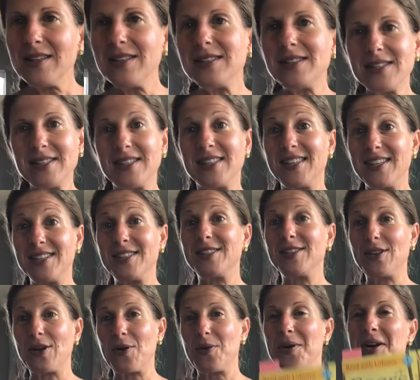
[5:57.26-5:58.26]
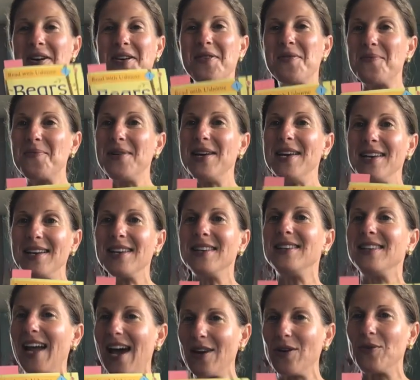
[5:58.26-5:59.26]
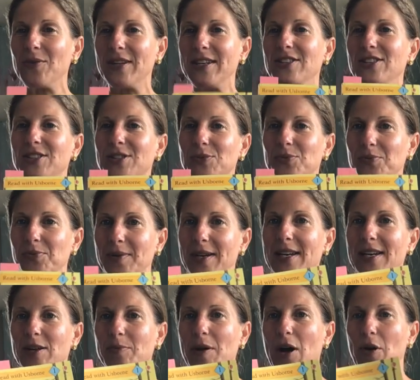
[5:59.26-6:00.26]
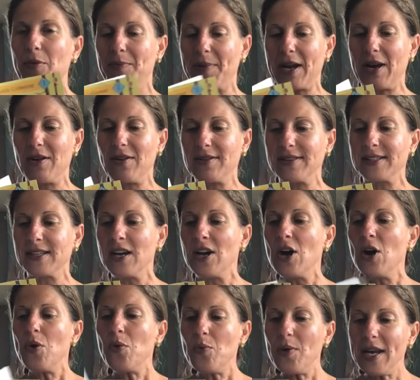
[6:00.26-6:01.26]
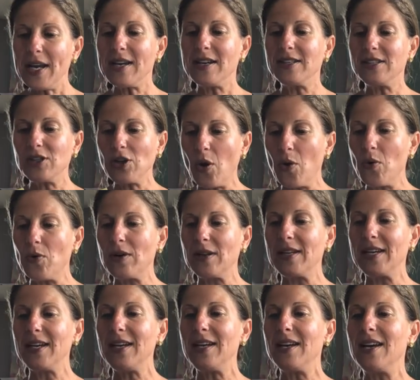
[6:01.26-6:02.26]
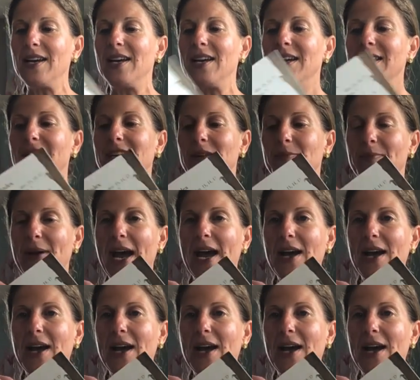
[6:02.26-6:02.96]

Listen to this though. We can not only just read about bears, we can totally get